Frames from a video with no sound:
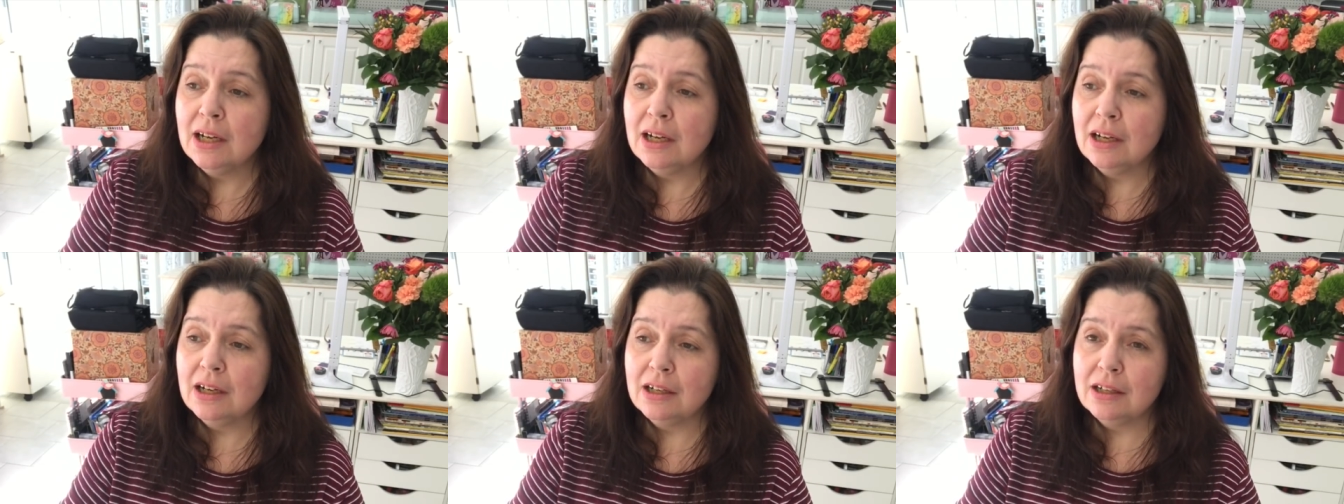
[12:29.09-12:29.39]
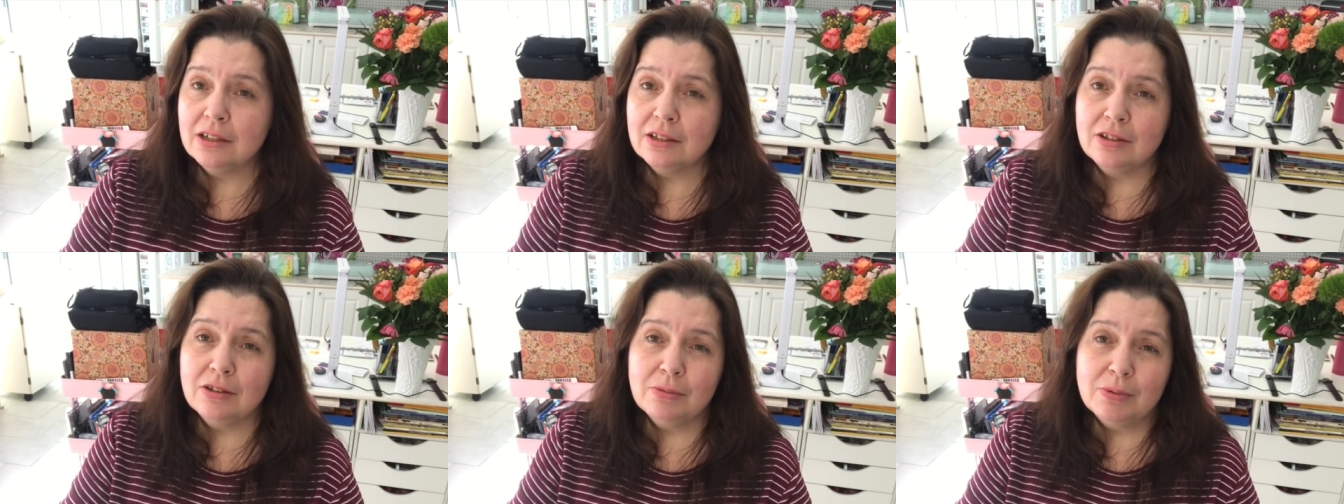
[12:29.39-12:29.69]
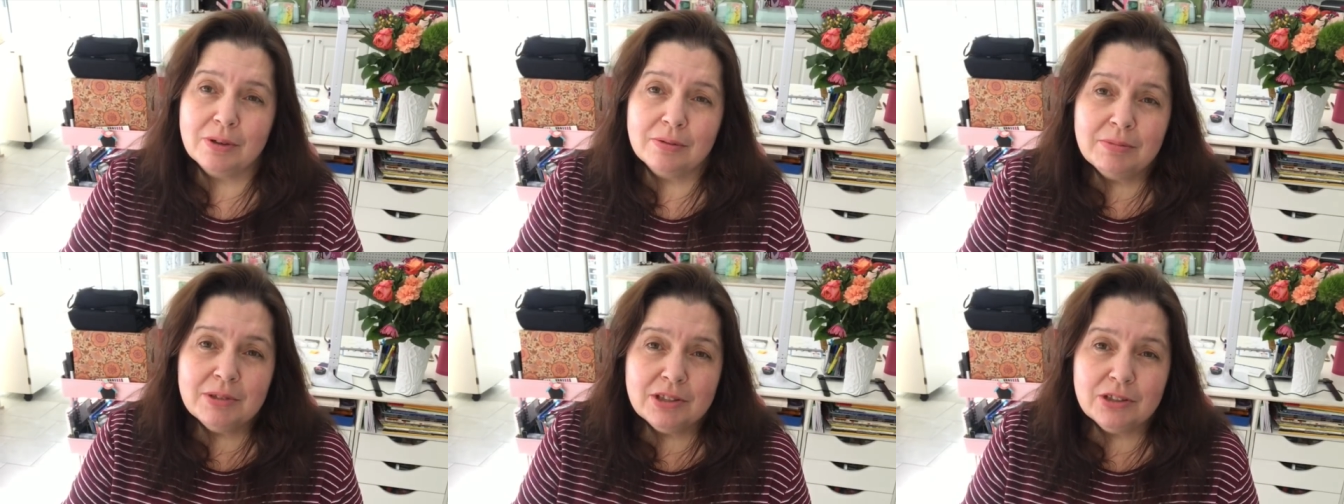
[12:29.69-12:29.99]
you
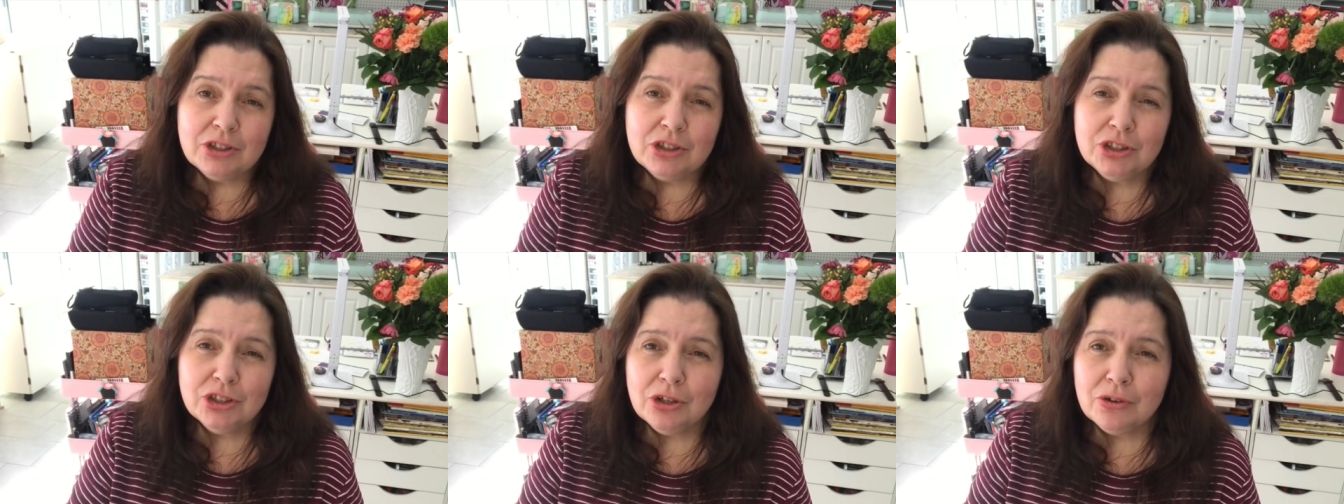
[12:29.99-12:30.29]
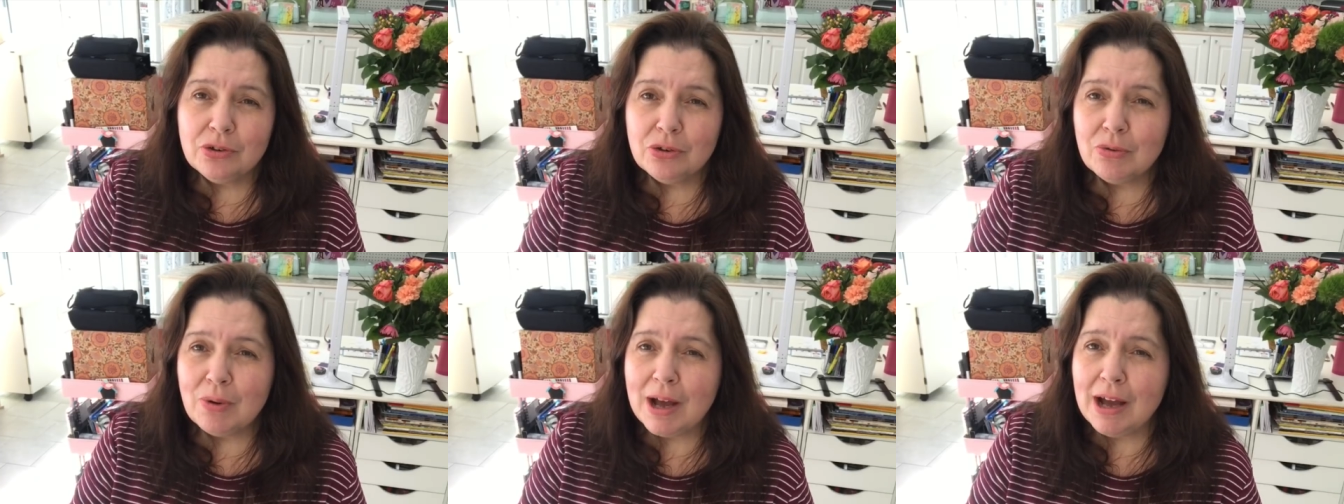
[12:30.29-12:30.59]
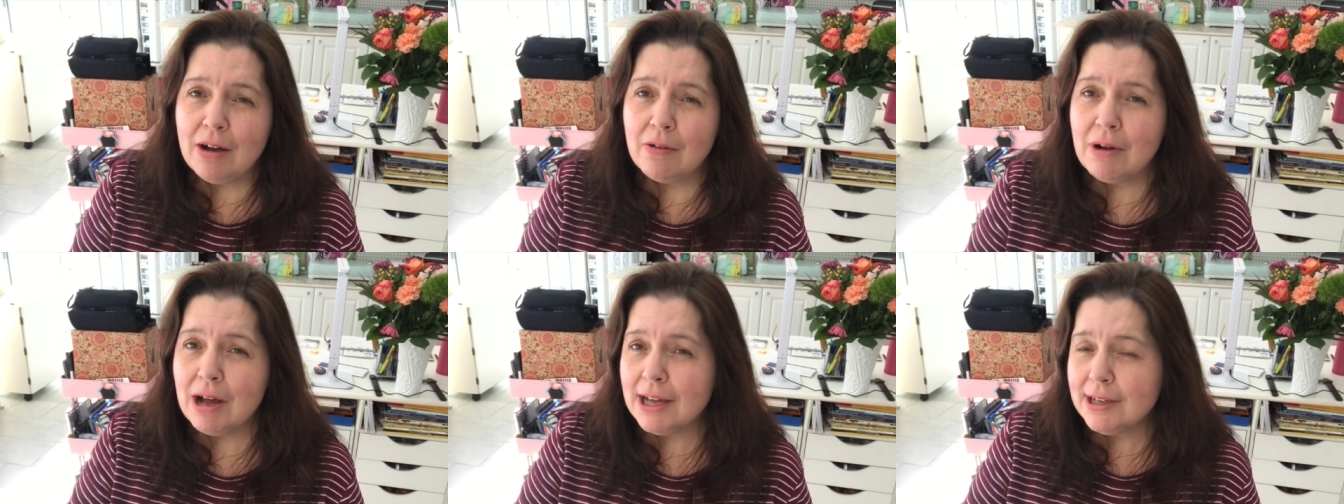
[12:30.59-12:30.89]
want me to show you
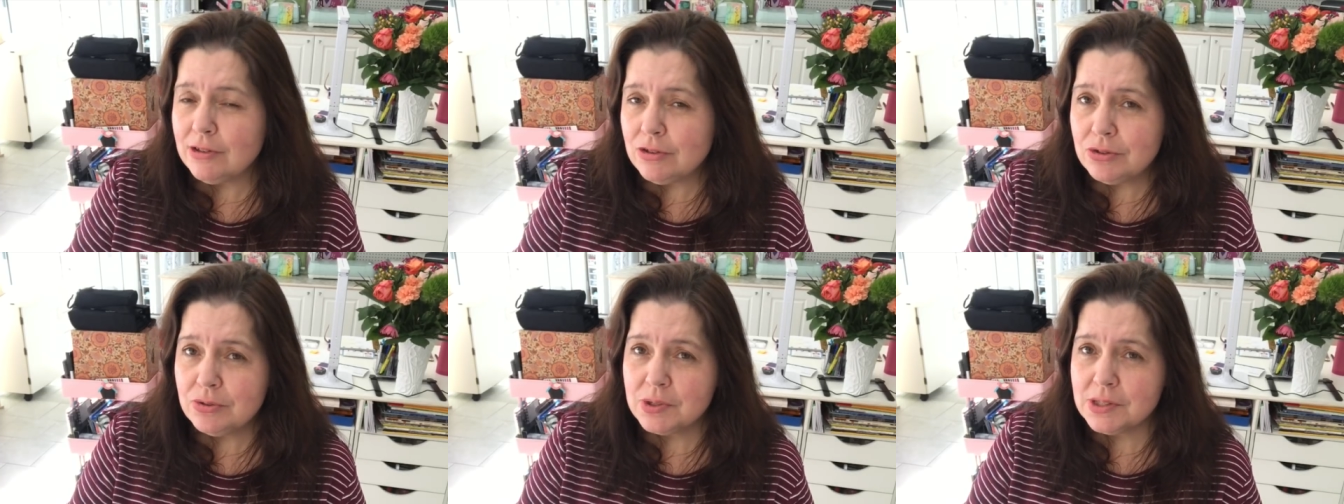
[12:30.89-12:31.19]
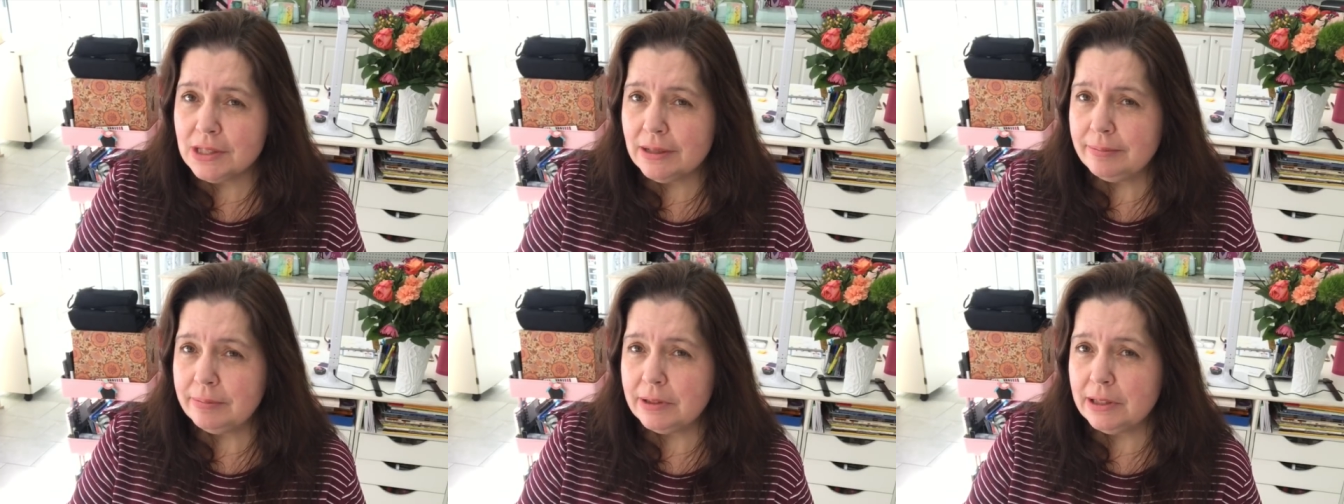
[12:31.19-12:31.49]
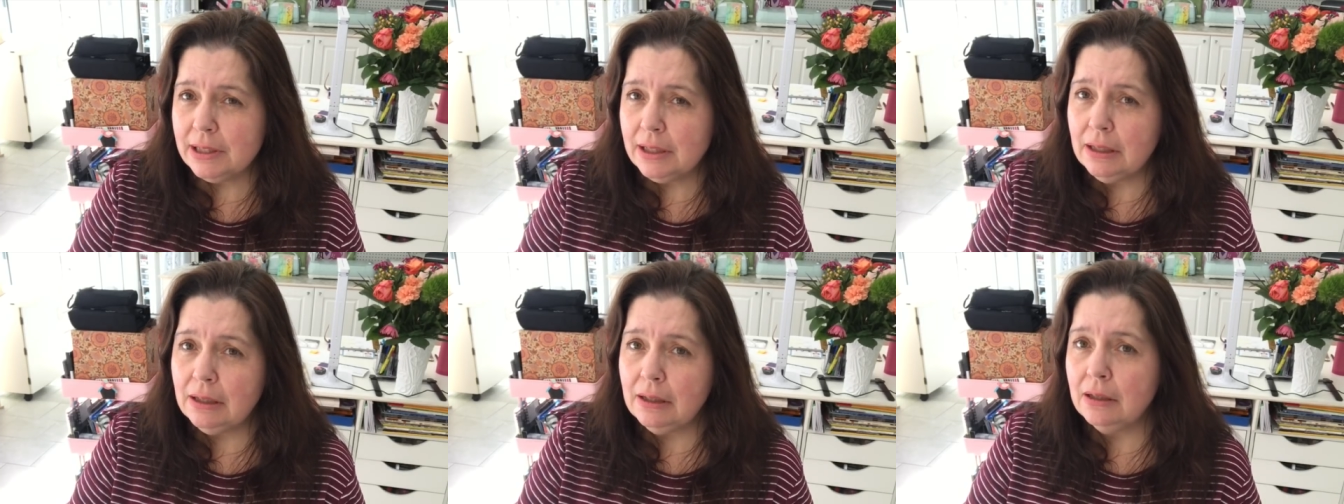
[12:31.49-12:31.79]
how I do
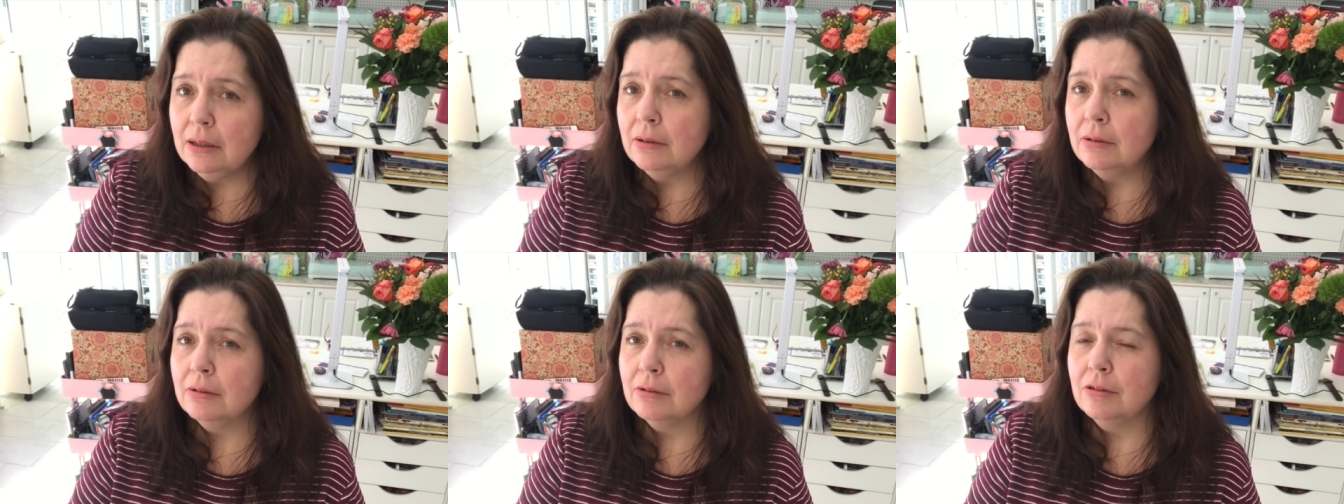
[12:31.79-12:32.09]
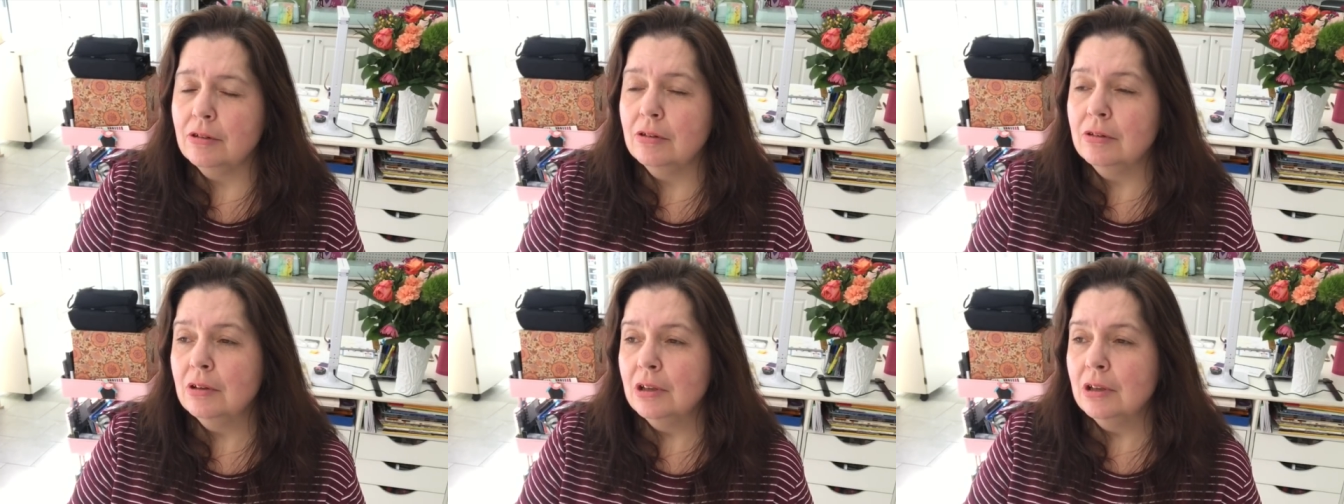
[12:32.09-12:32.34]
something, or,